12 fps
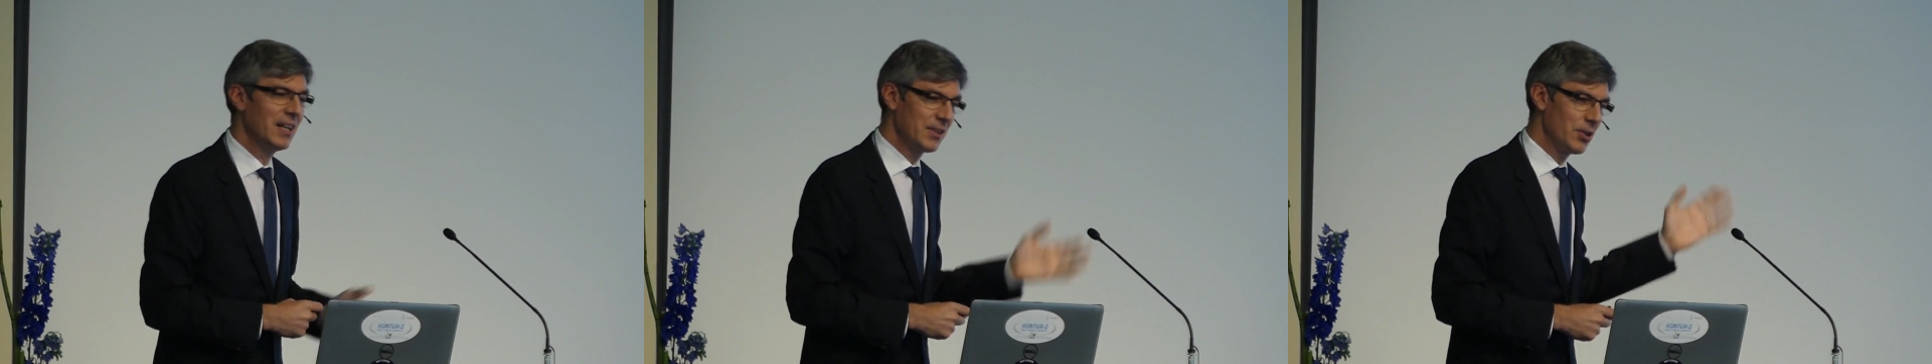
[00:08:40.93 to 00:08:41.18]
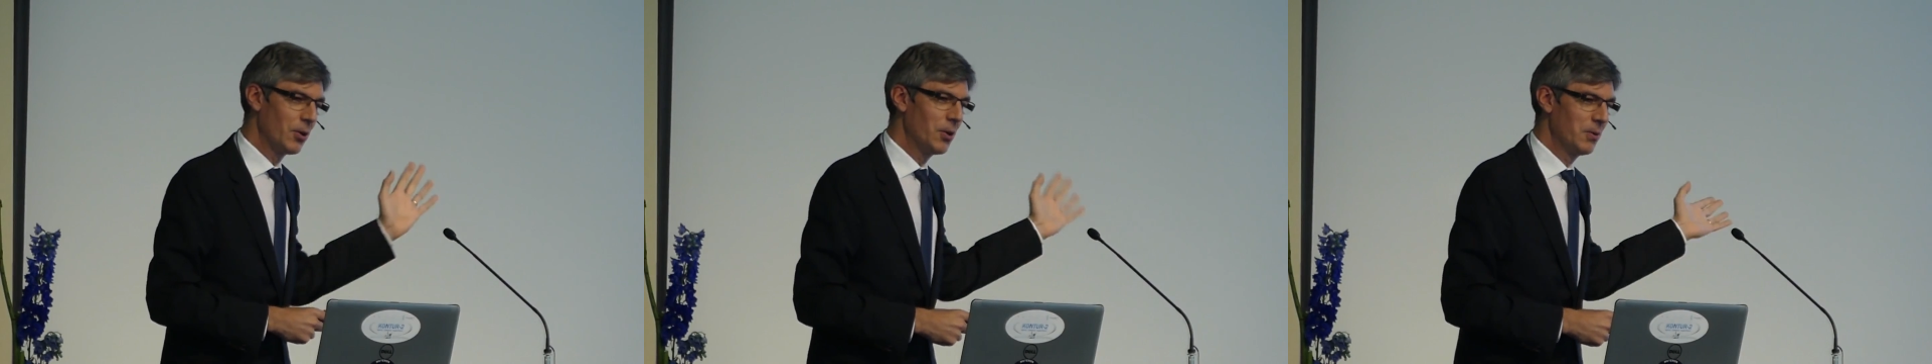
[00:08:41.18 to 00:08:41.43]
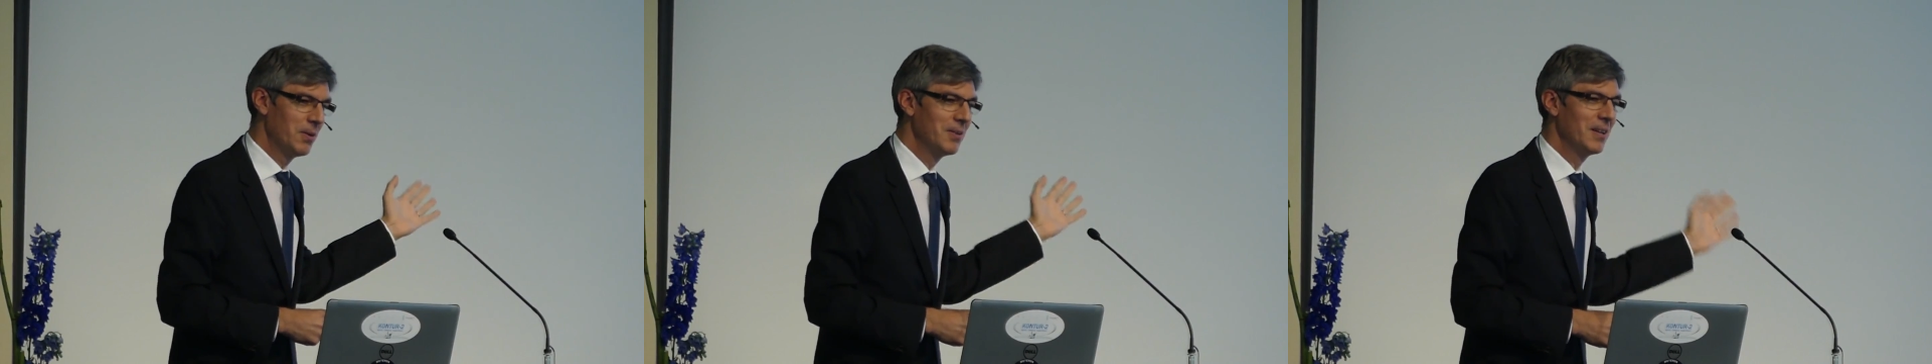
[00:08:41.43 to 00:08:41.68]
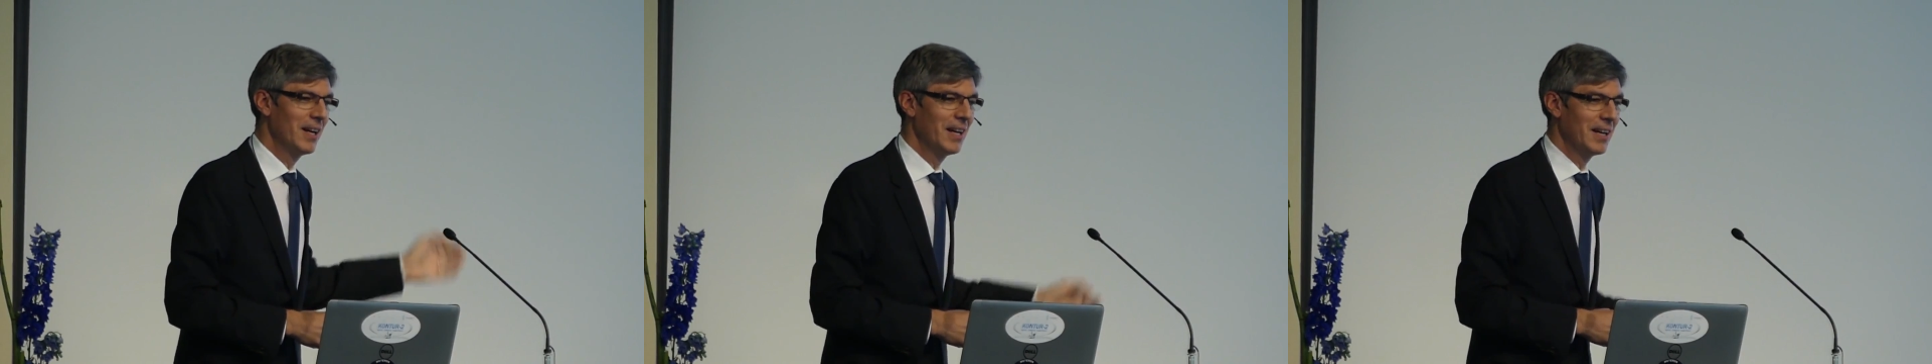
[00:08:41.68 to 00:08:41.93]
So
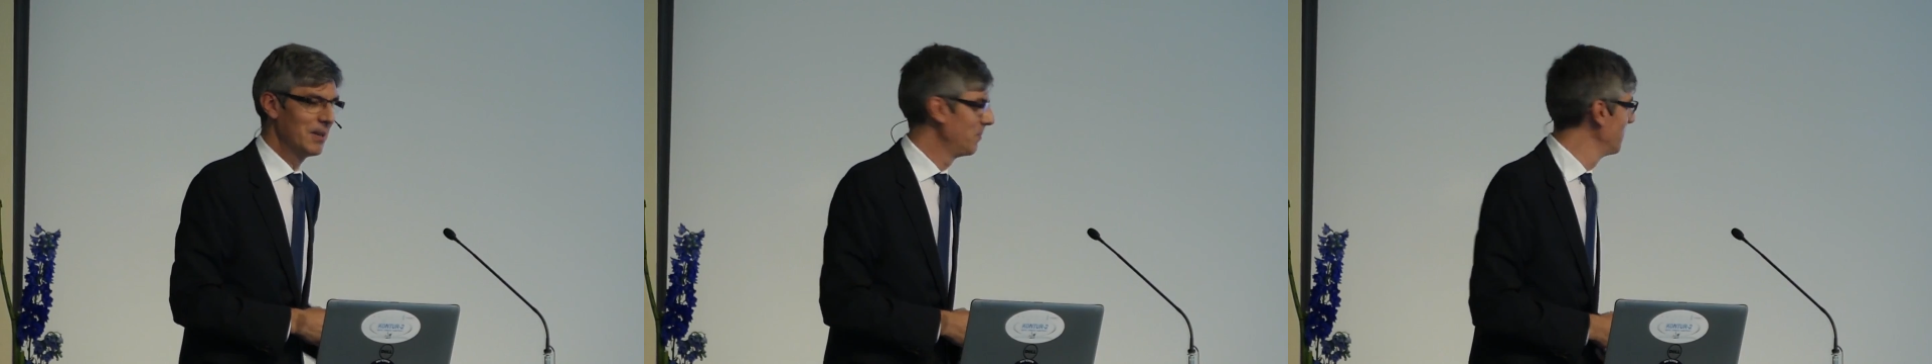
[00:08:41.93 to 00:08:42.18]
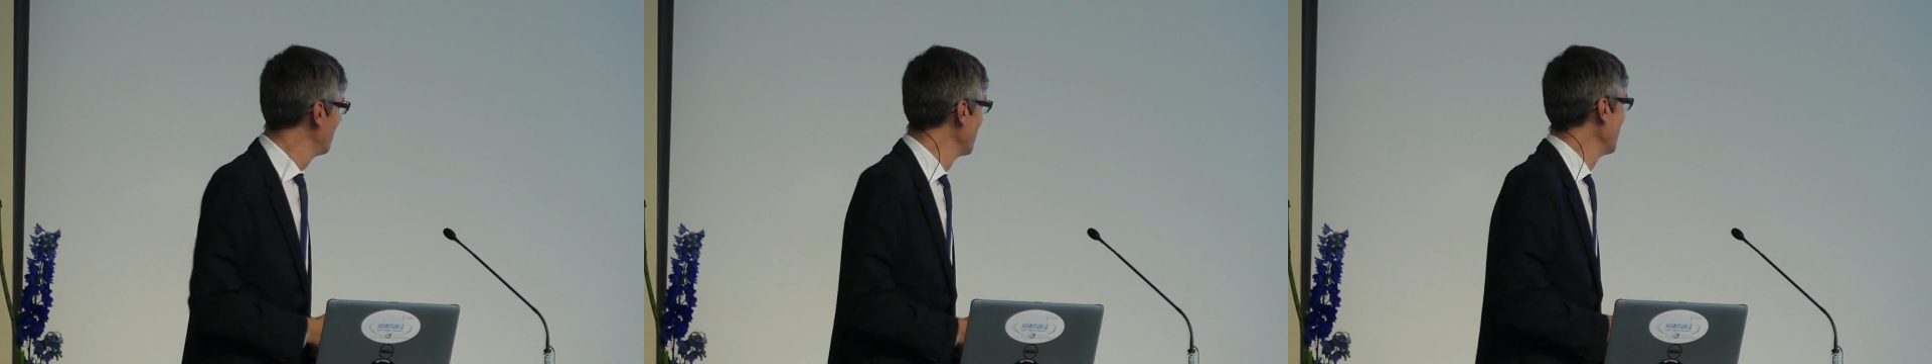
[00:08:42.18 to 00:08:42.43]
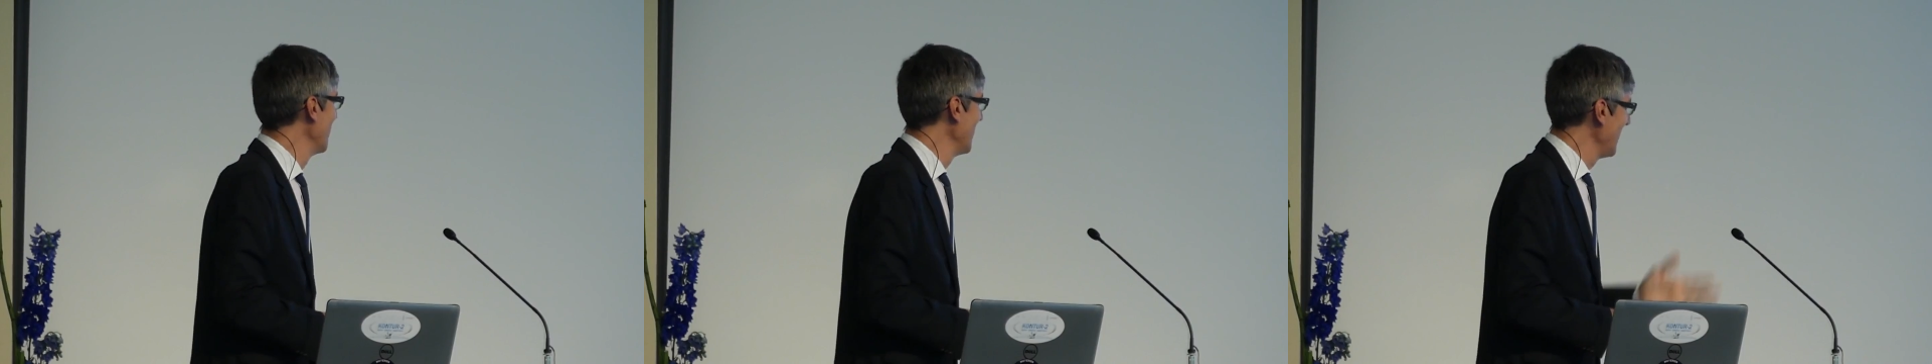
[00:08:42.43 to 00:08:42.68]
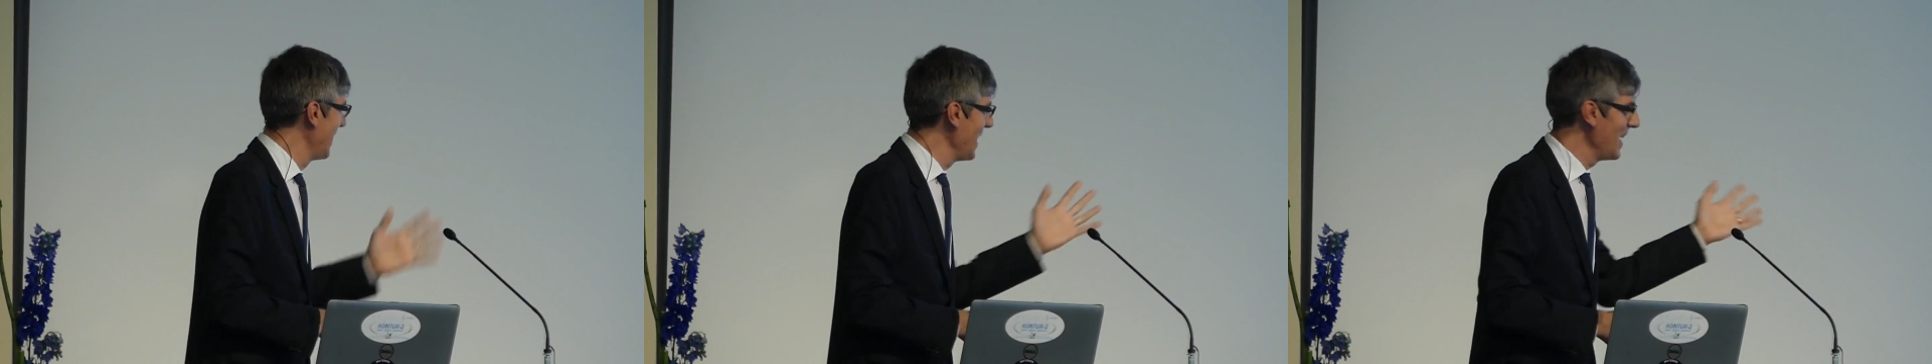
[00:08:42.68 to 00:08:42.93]

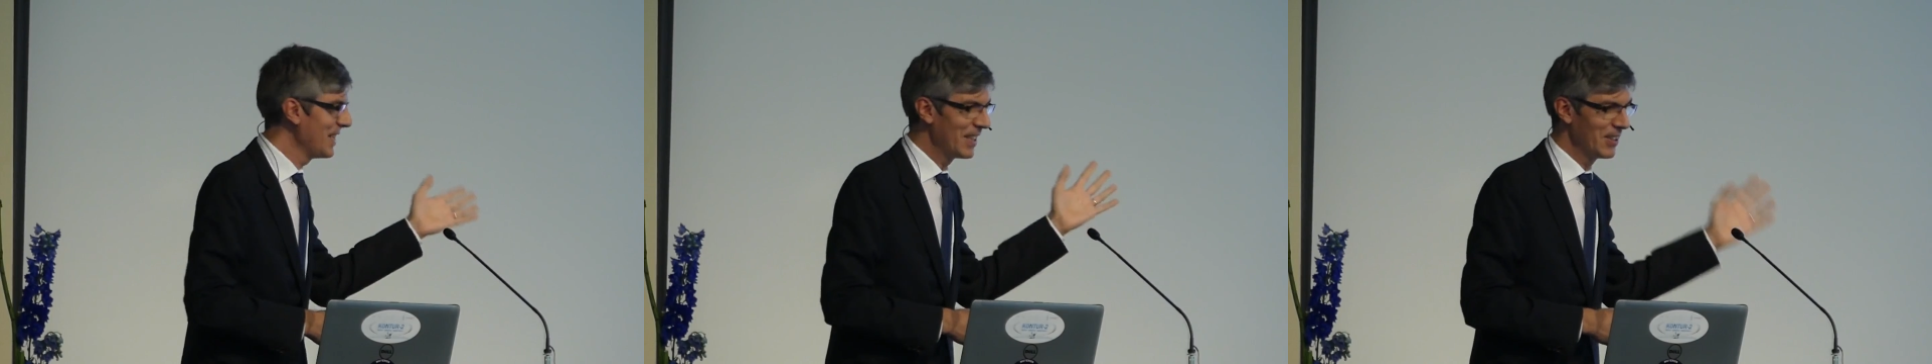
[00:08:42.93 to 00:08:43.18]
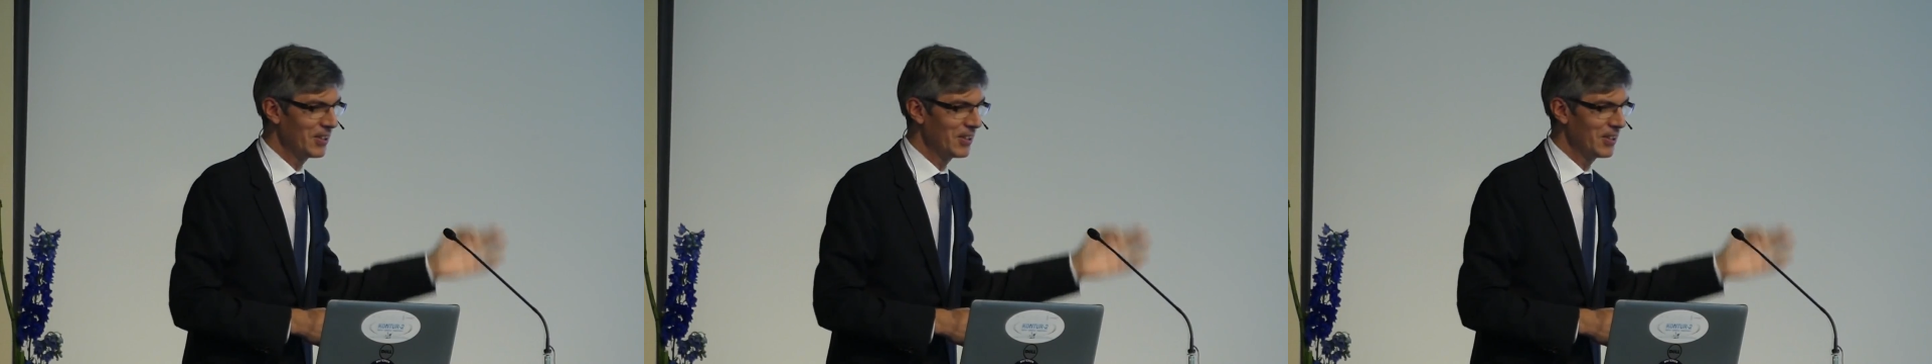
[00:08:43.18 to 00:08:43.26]
he did